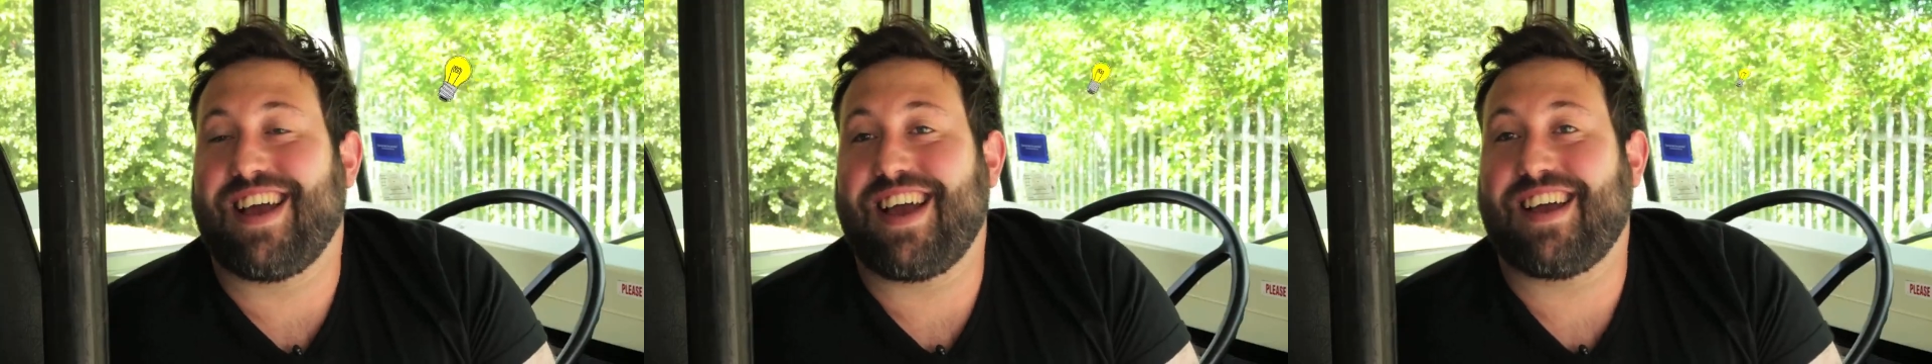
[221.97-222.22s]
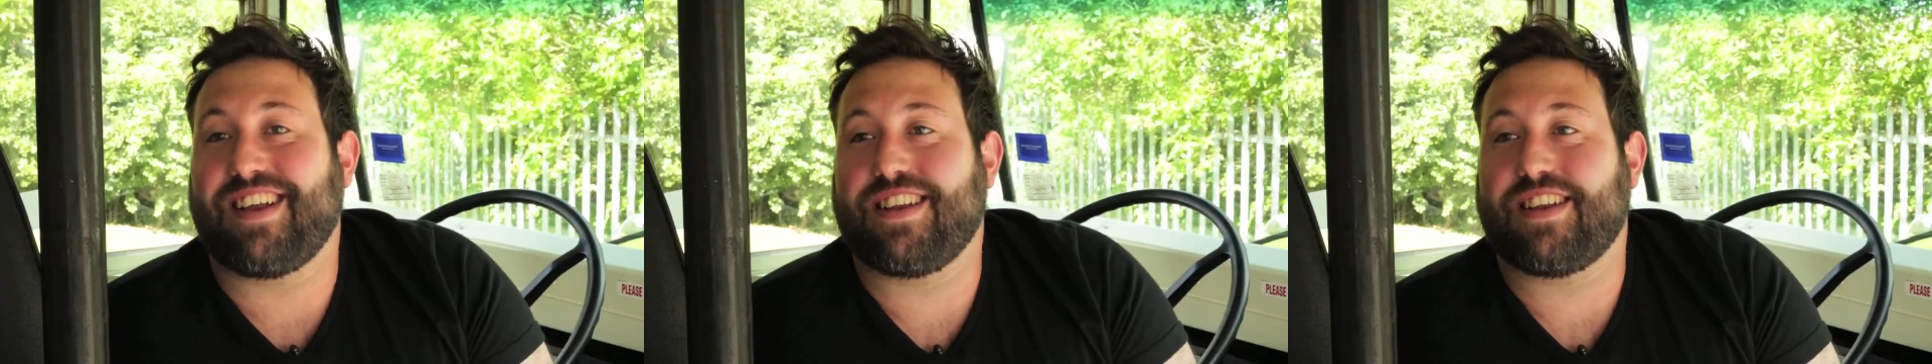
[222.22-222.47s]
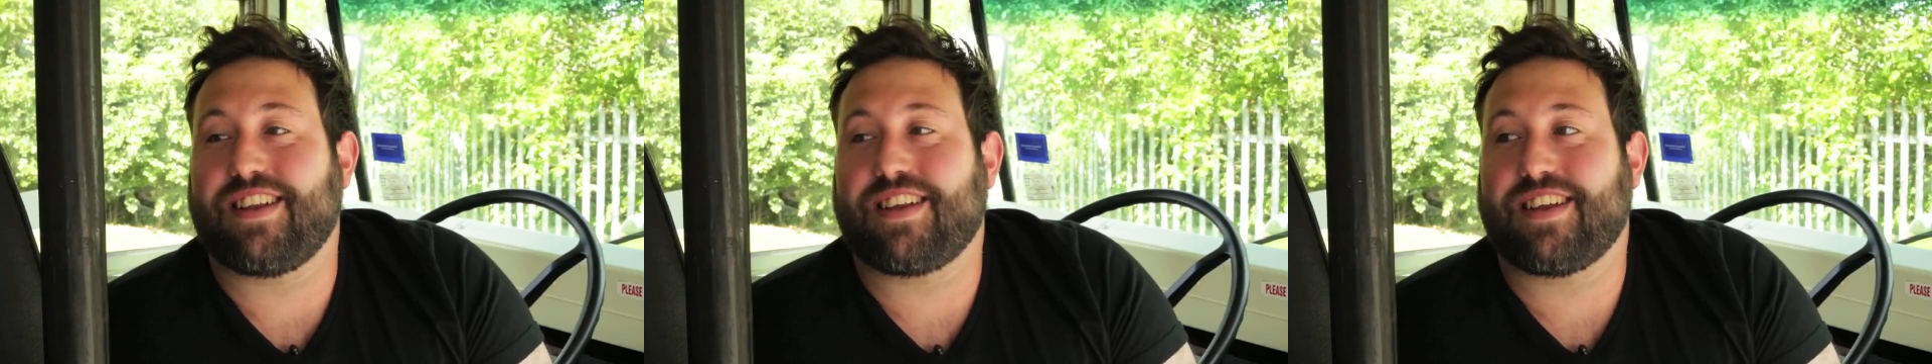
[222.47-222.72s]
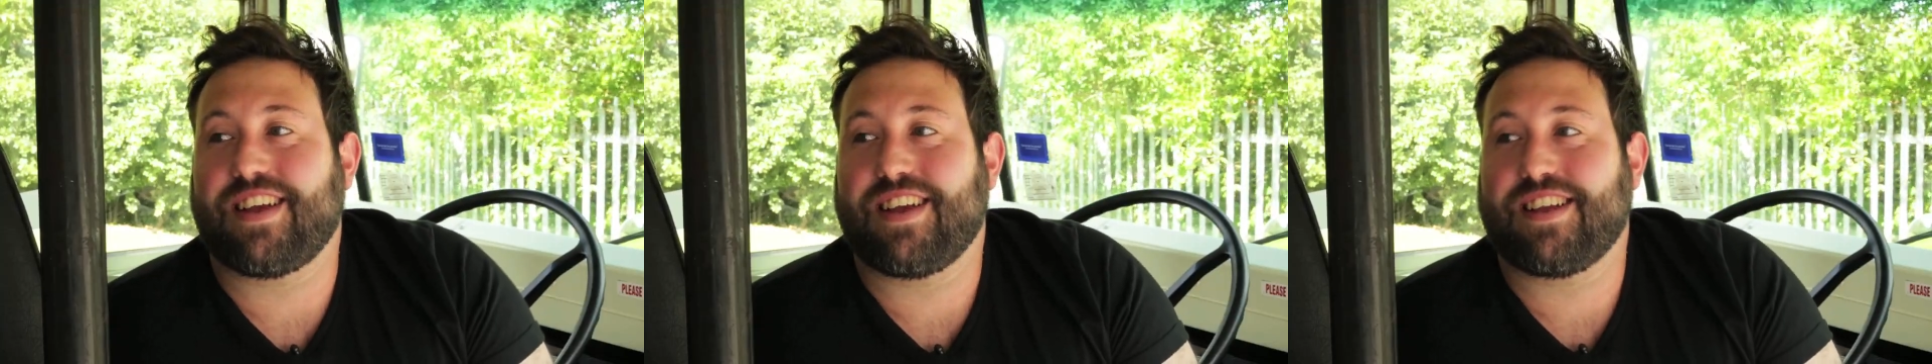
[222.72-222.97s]
and
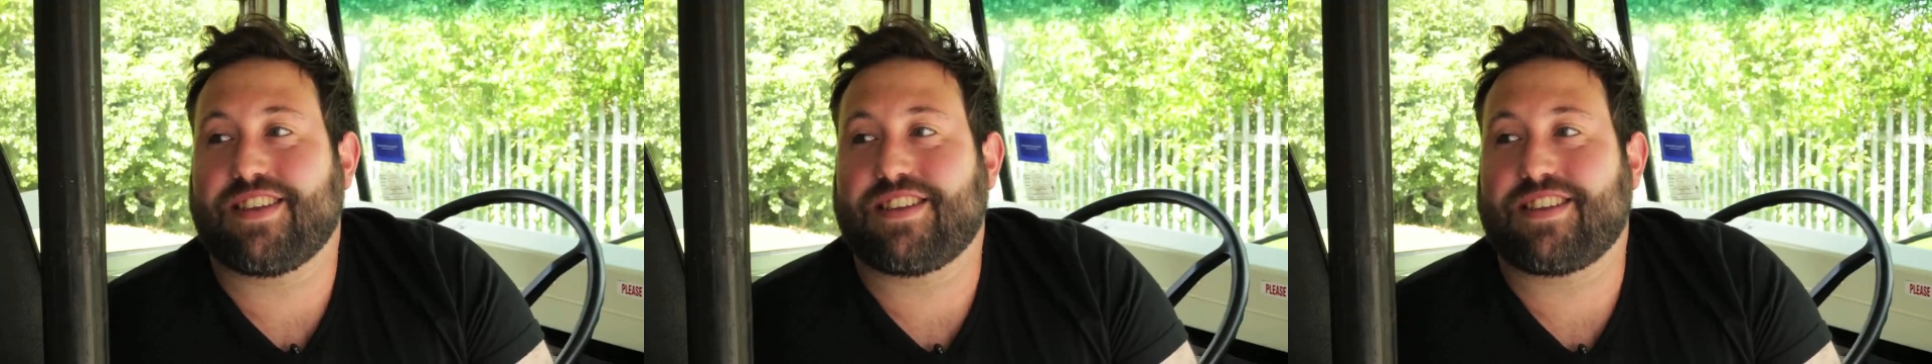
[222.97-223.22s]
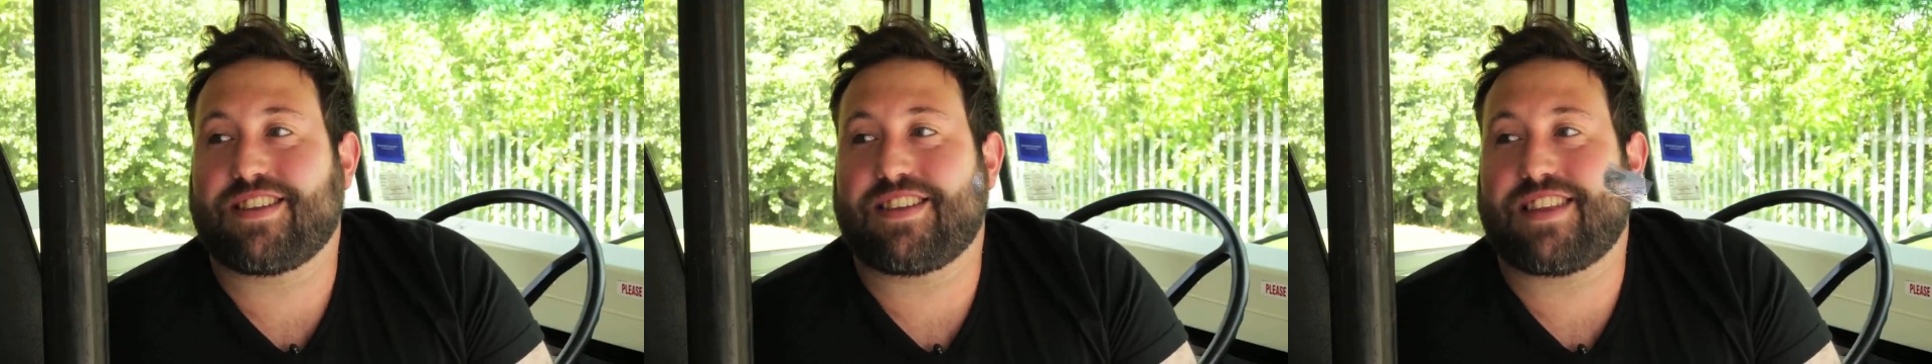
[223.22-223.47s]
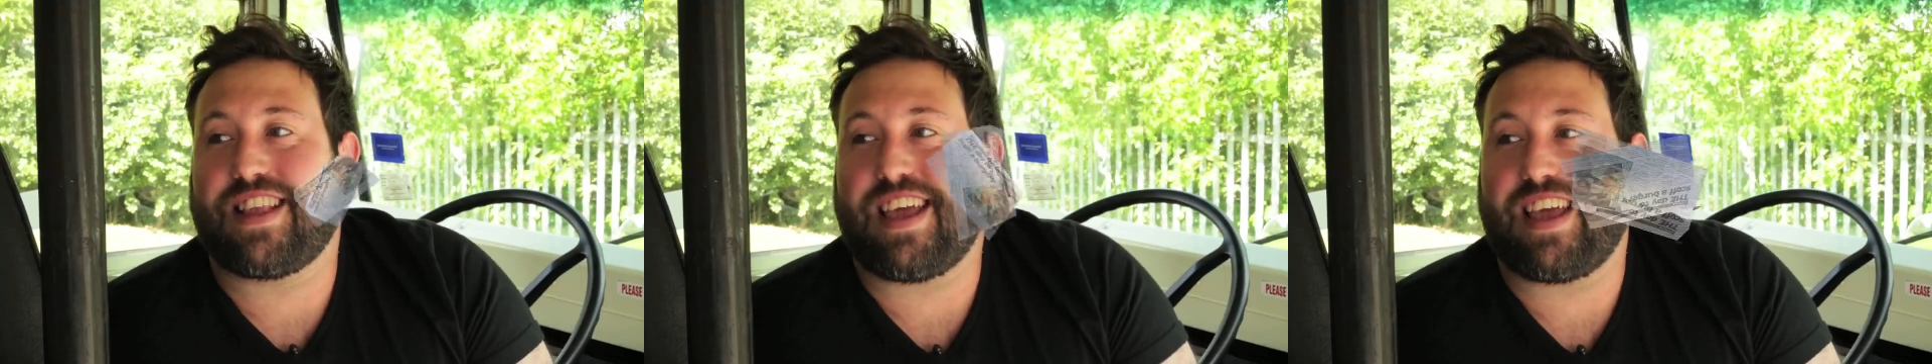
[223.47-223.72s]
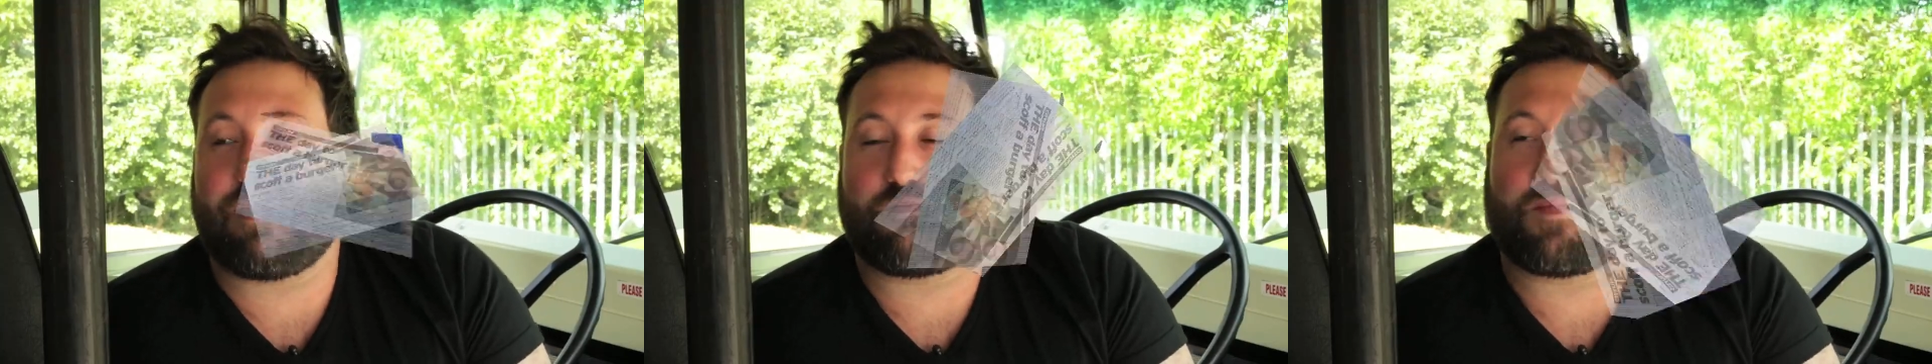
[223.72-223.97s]
it